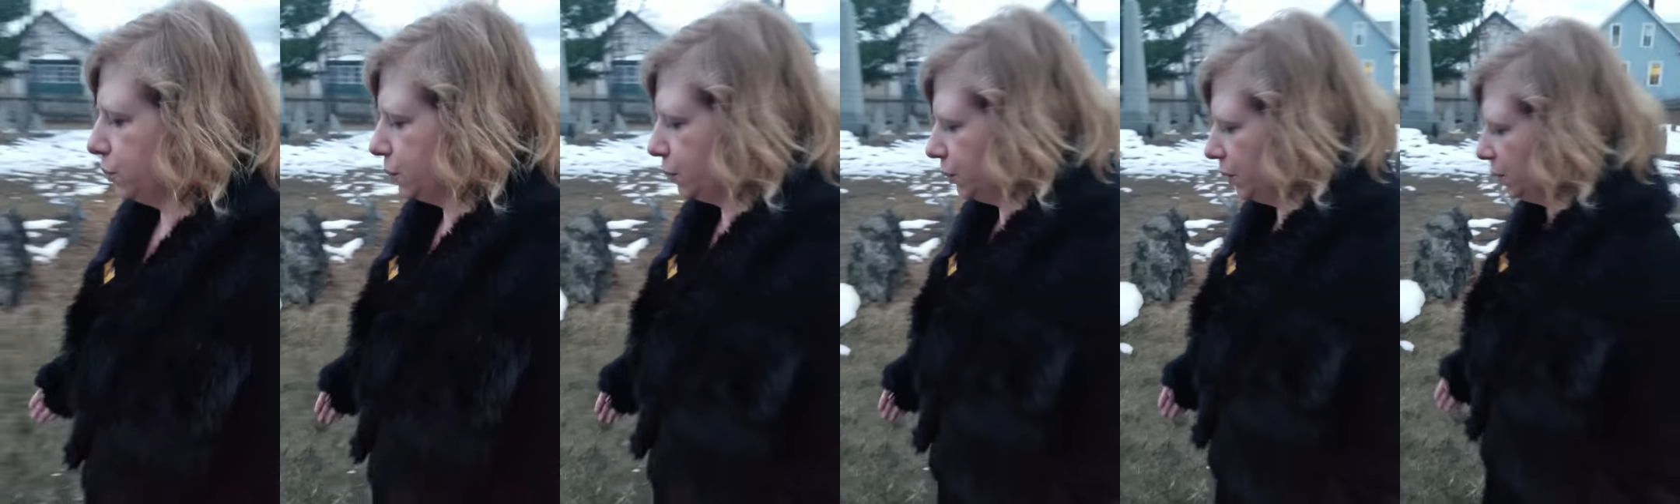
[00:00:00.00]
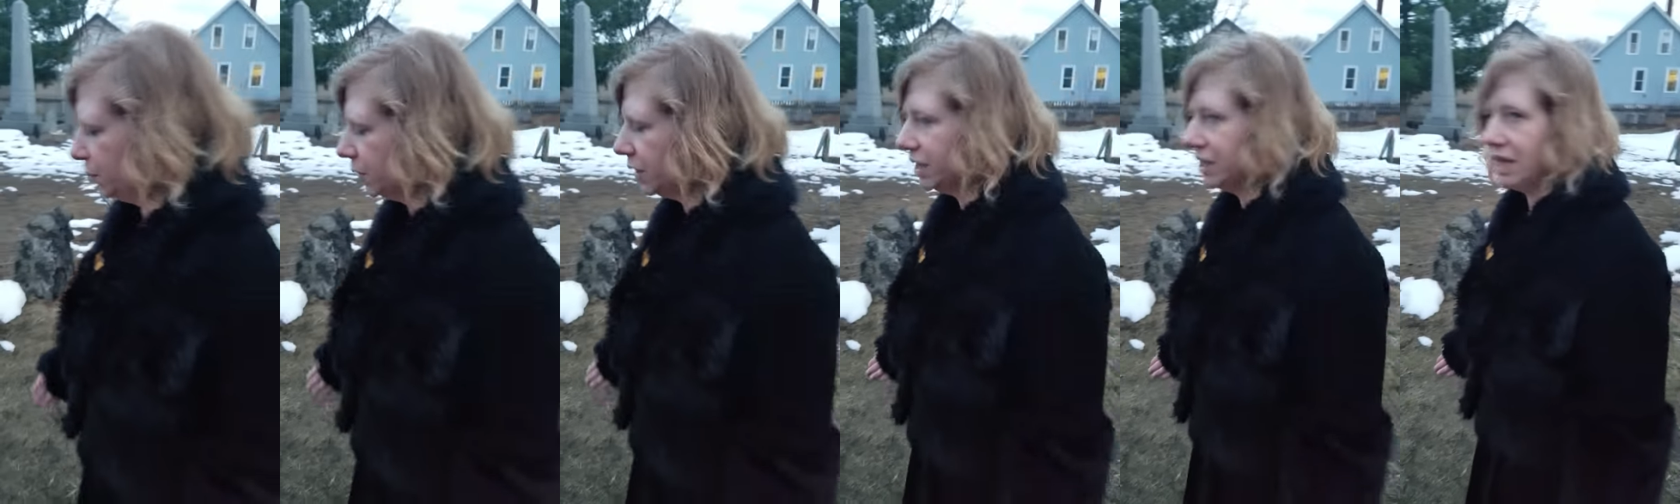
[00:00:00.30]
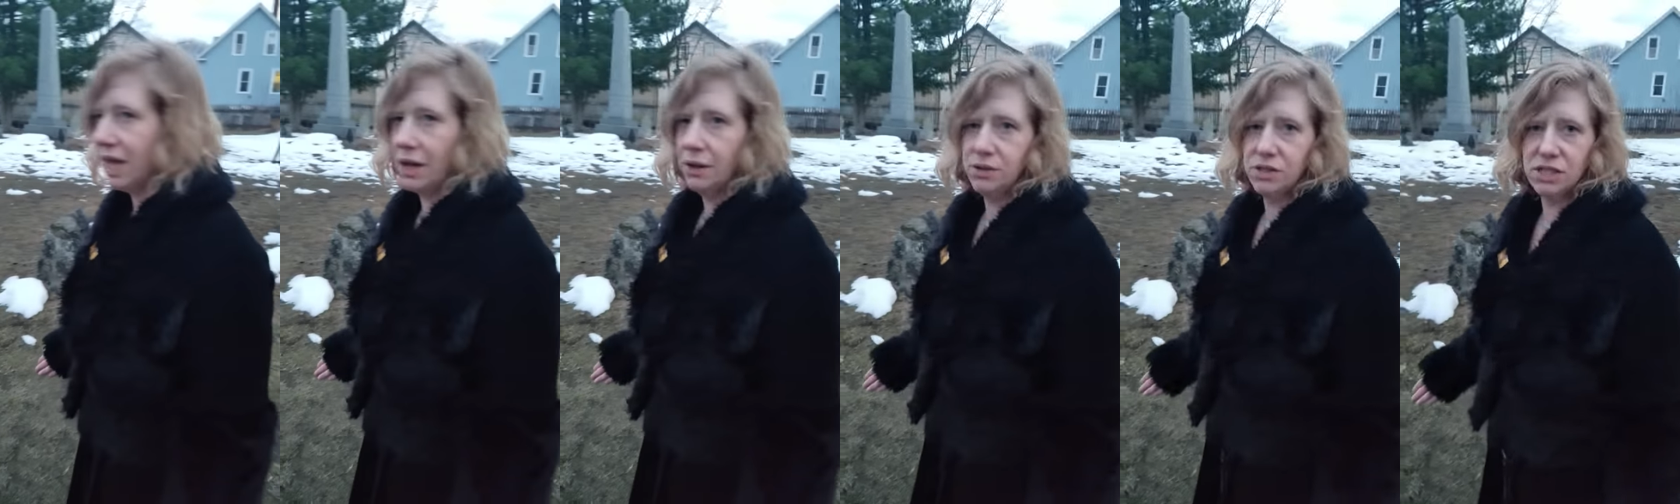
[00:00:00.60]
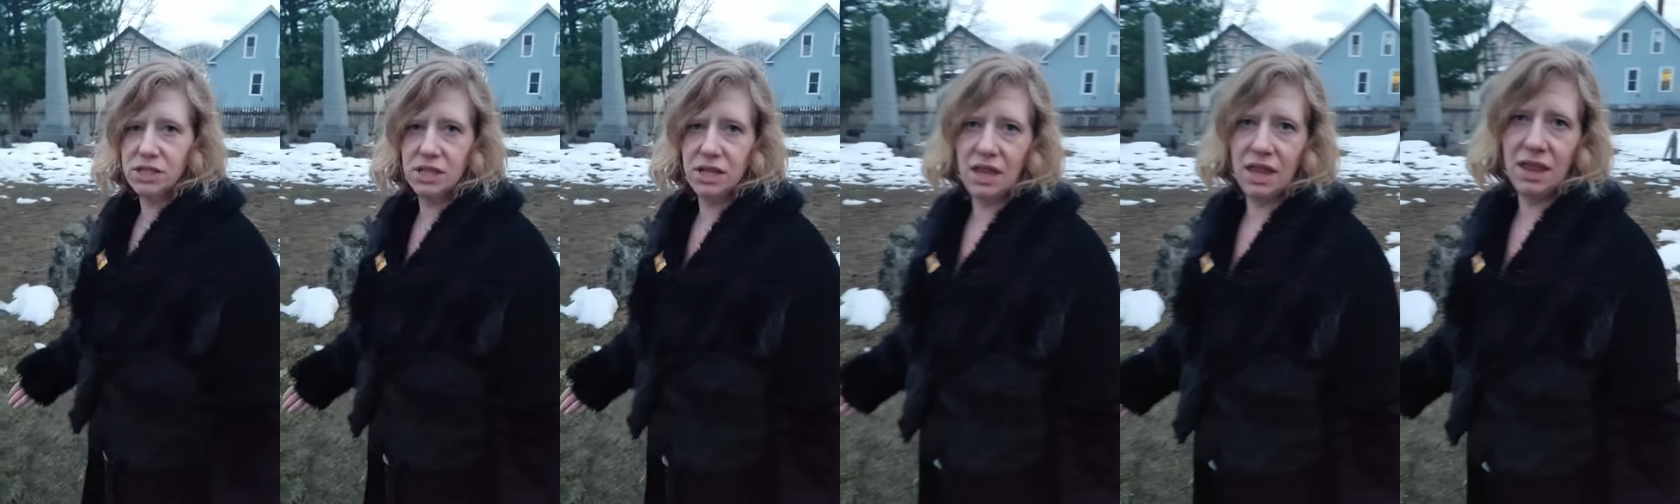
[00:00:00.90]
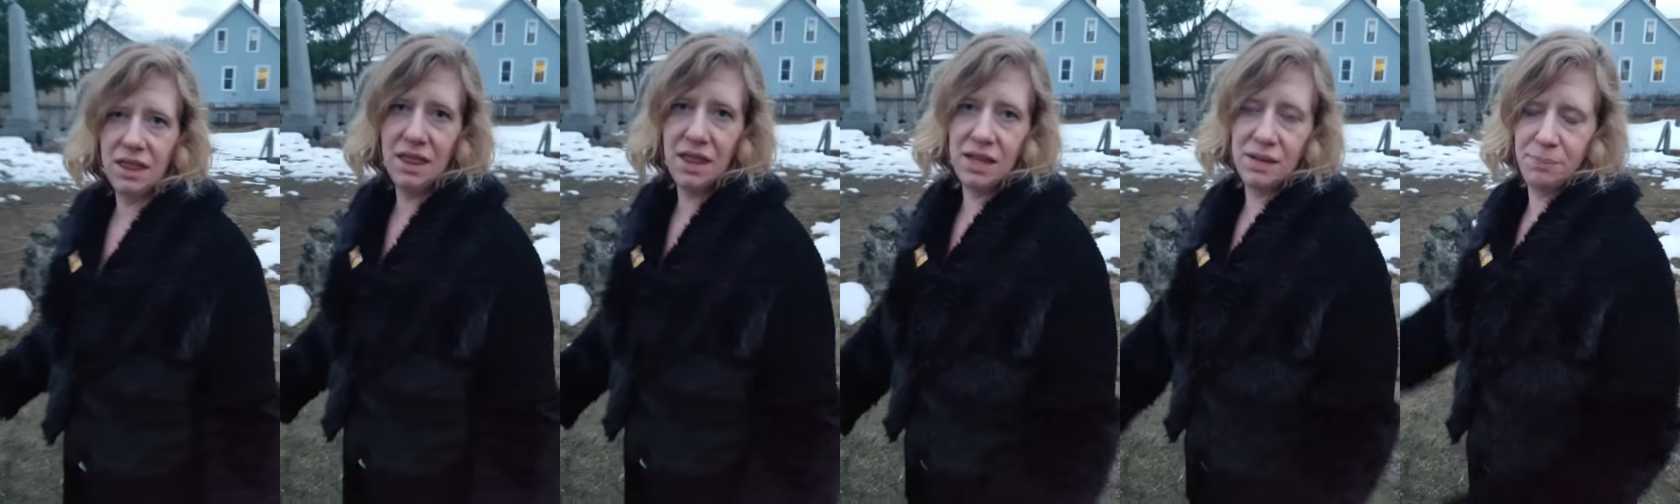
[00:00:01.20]
we weren't allowed to.
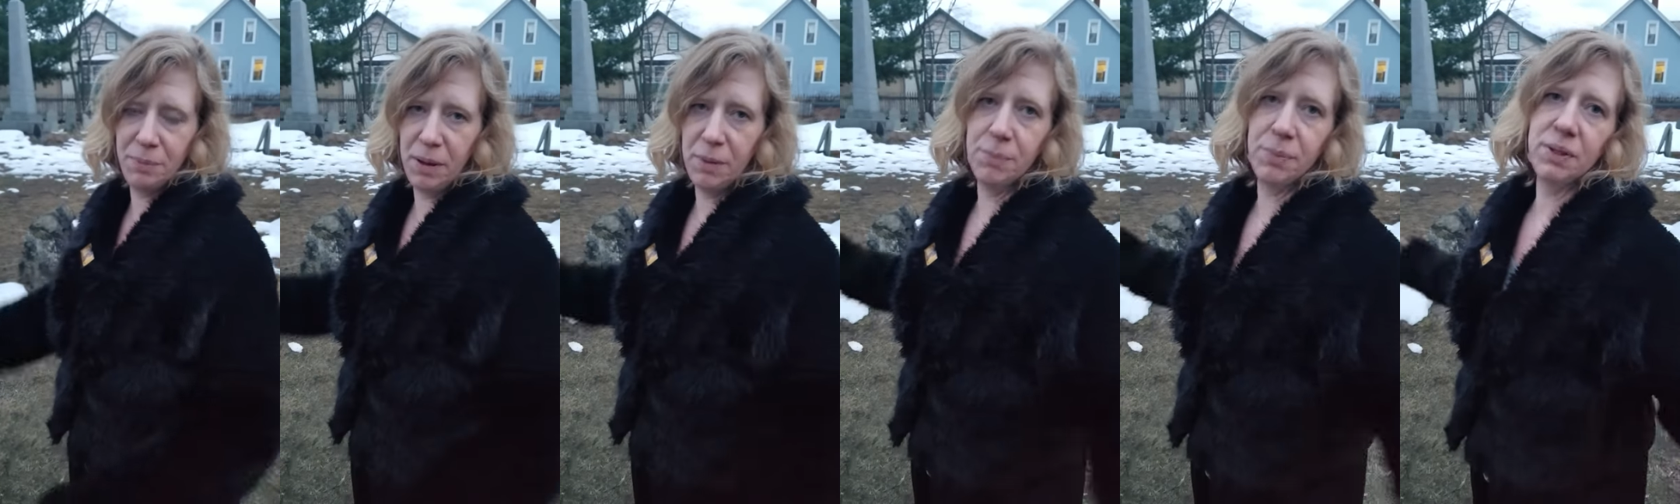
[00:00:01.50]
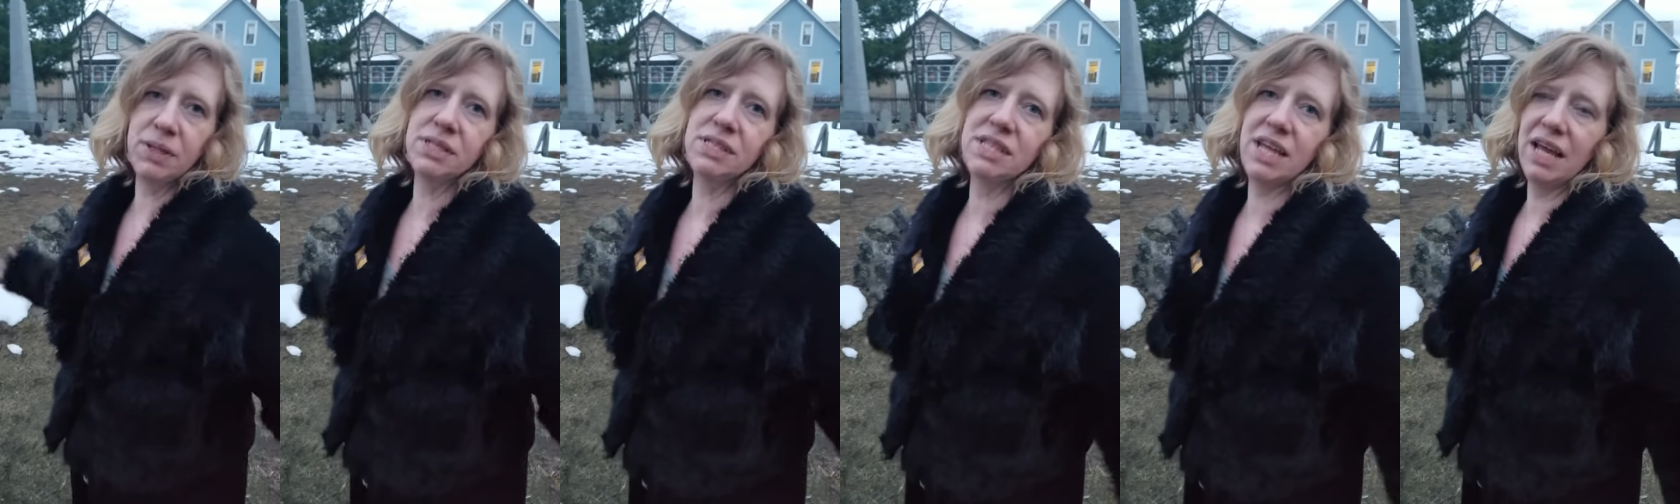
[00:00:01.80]
The people in